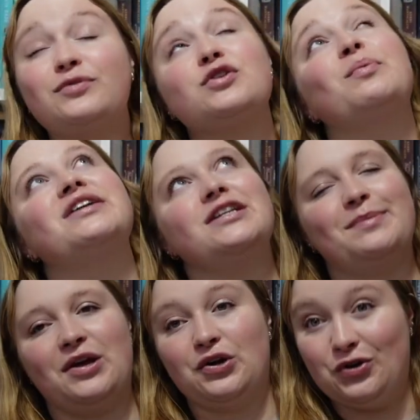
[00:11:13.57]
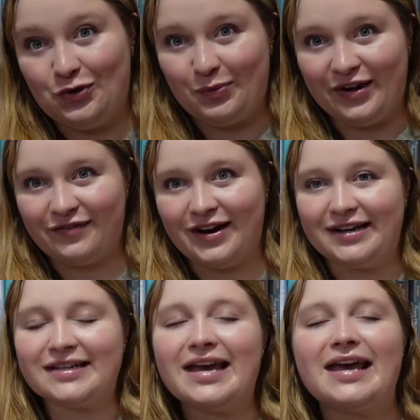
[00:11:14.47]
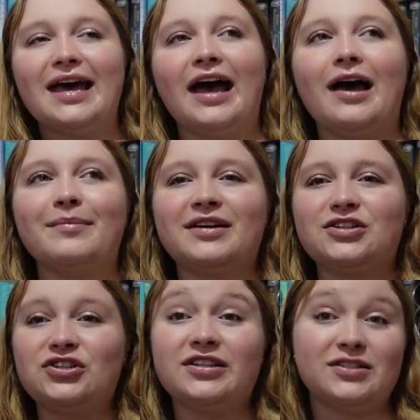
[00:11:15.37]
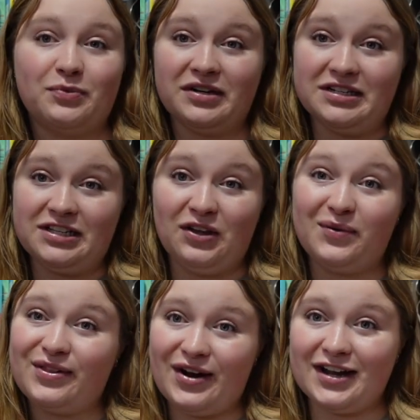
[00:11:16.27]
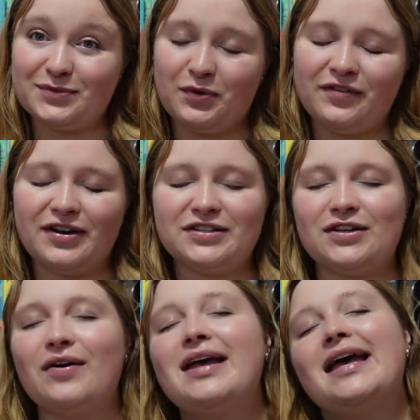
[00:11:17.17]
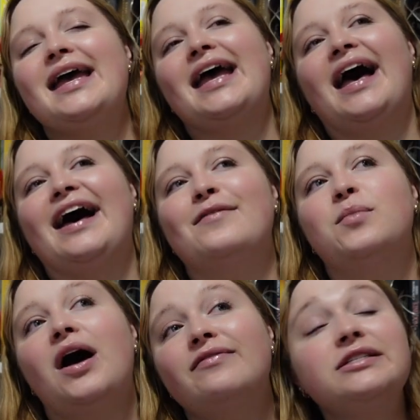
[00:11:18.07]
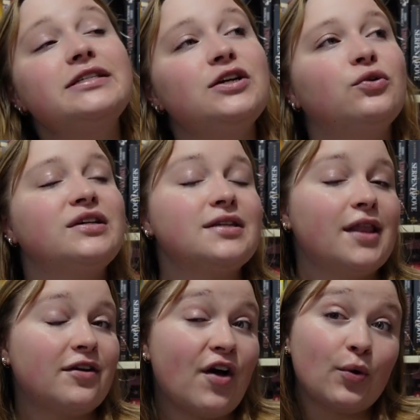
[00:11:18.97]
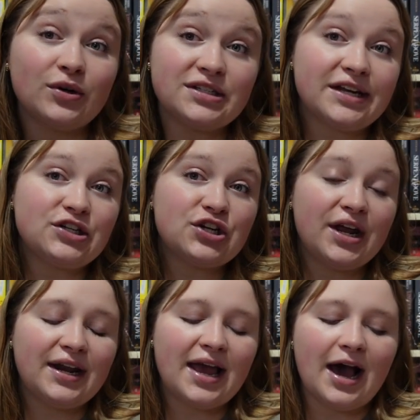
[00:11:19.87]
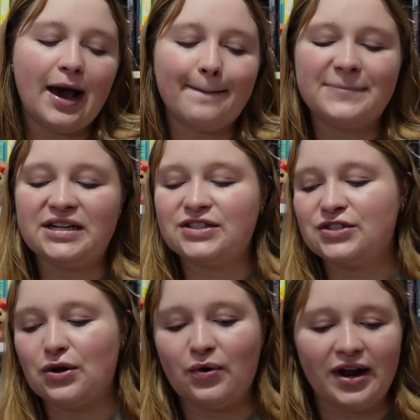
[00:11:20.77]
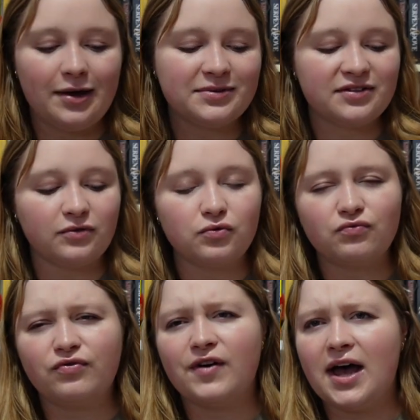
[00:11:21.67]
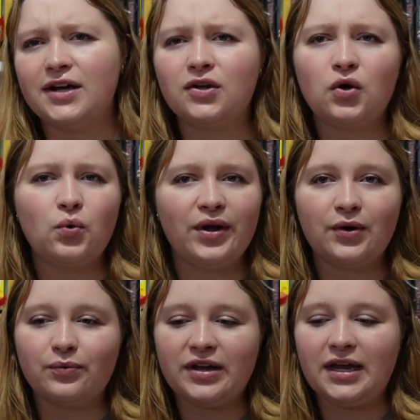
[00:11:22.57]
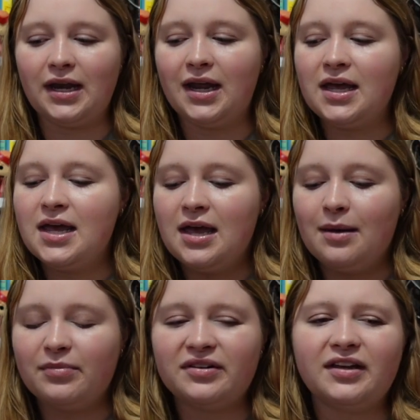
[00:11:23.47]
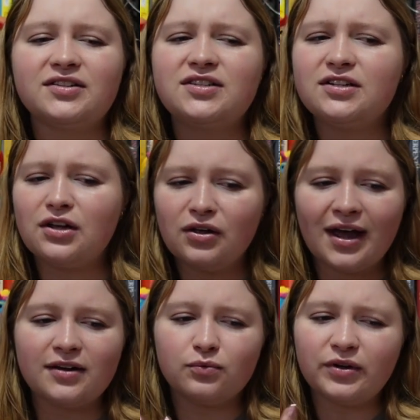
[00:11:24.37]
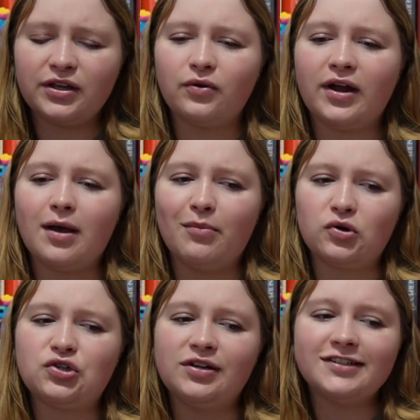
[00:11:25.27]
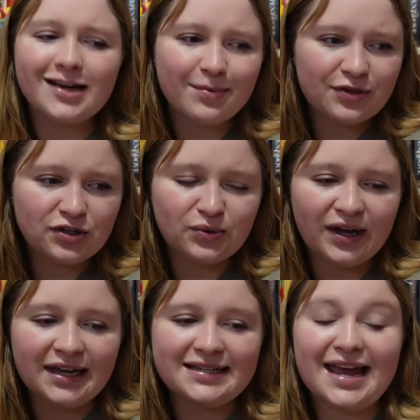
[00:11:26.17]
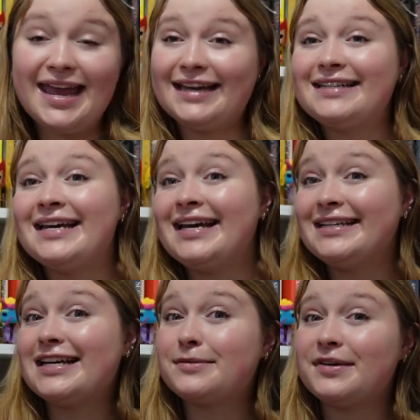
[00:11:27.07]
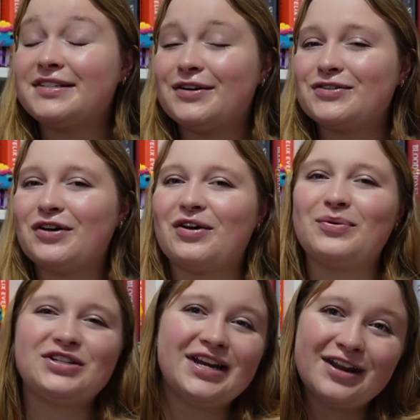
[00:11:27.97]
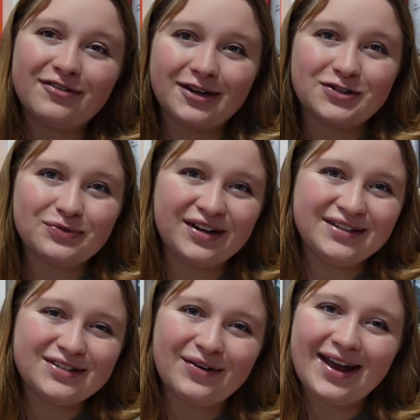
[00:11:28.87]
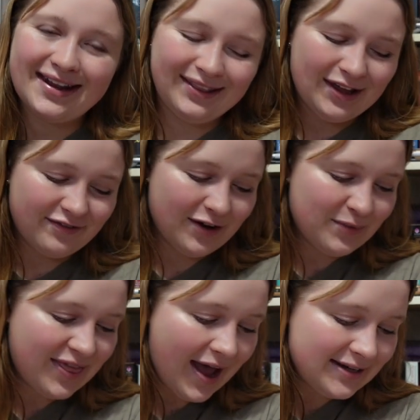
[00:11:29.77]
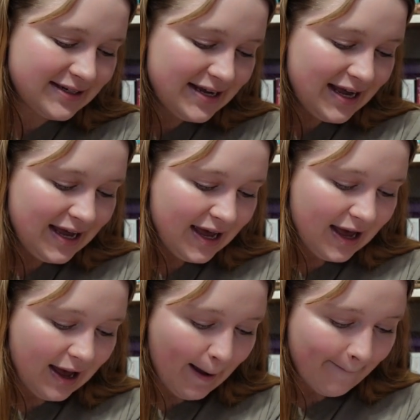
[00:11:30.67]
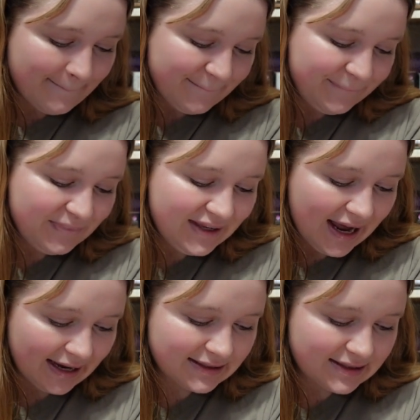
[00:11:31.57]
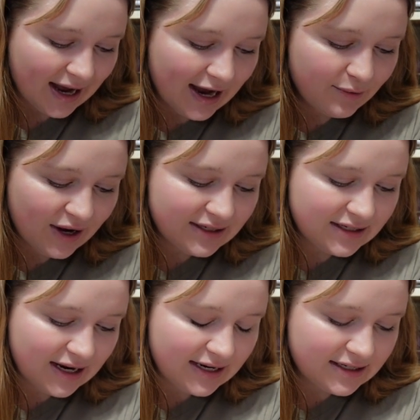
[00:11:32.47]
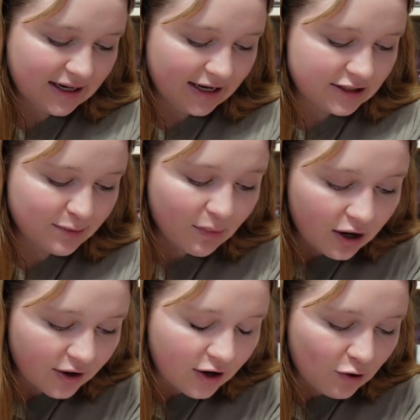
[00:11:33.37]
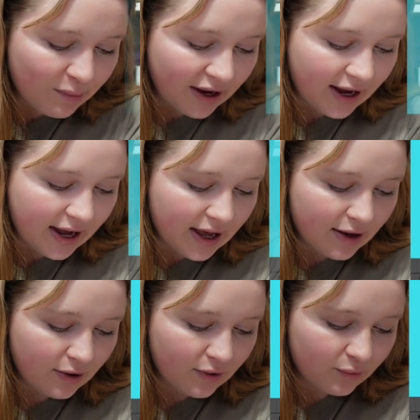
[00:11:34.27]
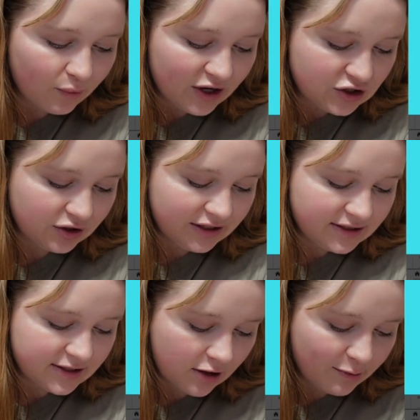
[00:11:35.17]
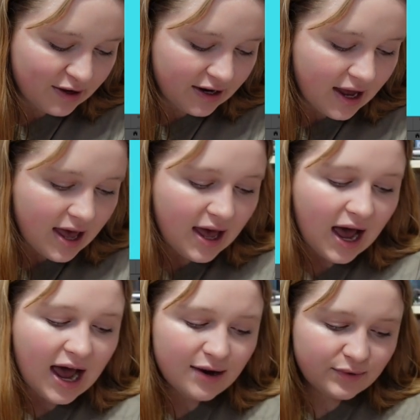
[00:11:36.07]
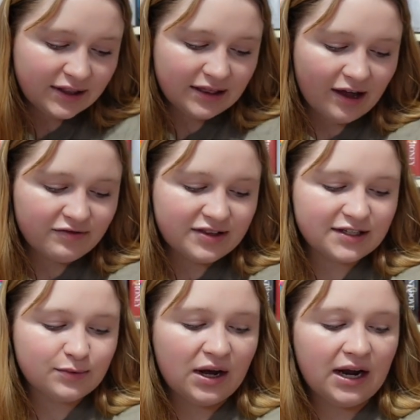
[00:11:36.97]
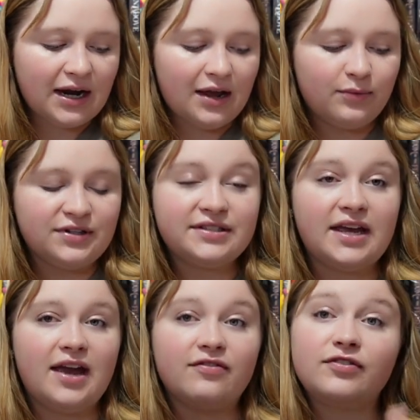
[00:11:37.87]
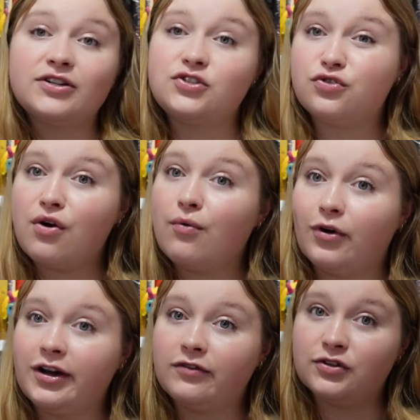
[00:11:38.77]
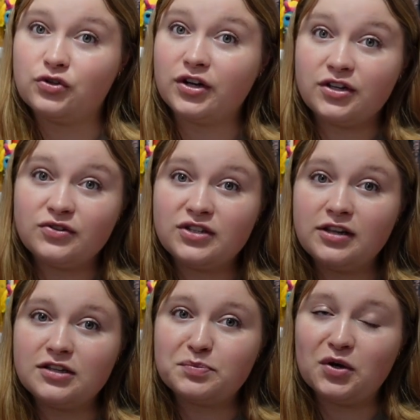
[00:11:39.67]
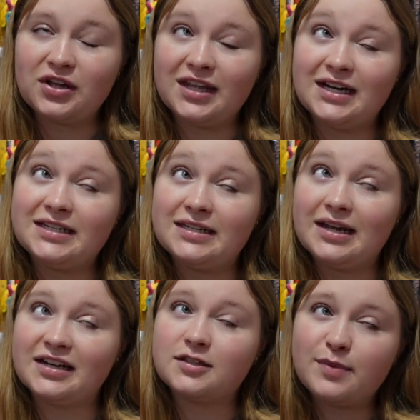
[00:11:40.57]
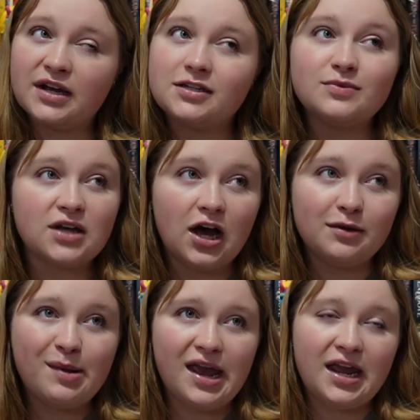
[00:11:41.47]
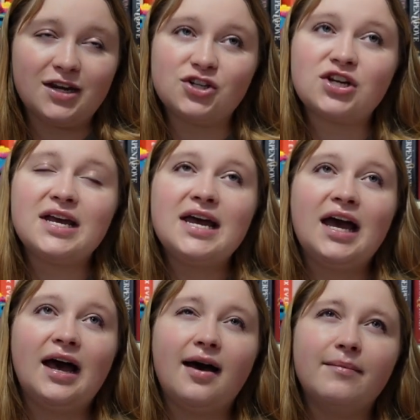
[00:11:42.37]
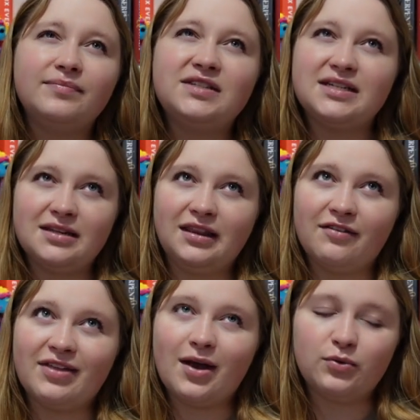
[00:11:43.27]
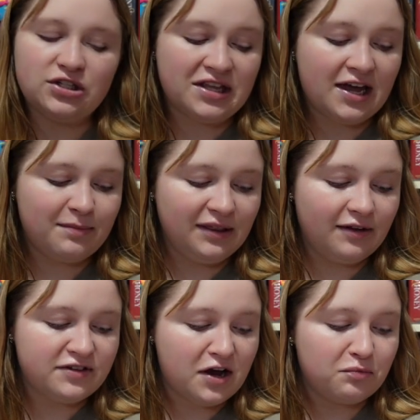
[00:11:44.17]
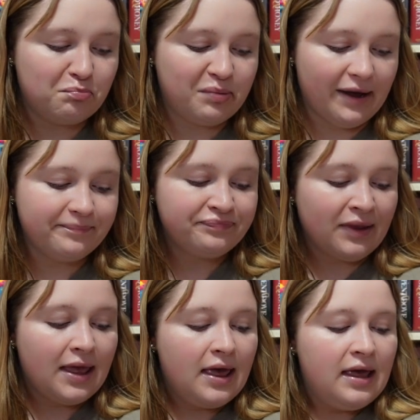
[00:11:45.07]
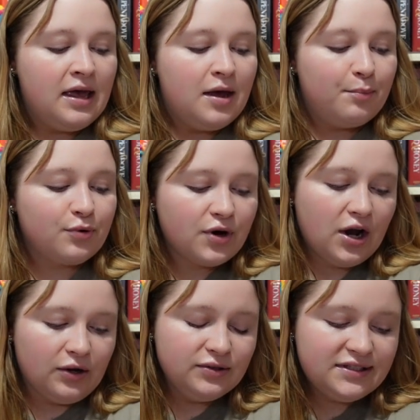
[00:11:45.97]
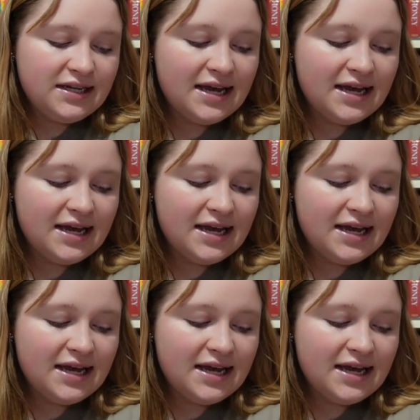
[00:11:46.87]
to pretend to be her new boyfriend um, because she doesn't want to deal with her ex-boyfriend. So um, obviously creates a lot of awkward tension, um, but it's so great. It was a fun, quick read, but like still had a really great emotional depth to it. And it takes place in Arizona, which I never get to read. So I had a lot of fun with that. Um, next, I read Today, Tonight, Tomorrow by Rachel Lynn Solomon. I really loved this one. I will say first trigger warning for drug use in this book that I did not expect. It was on page. Um, didn't love that. Wish that had been left out. But pros,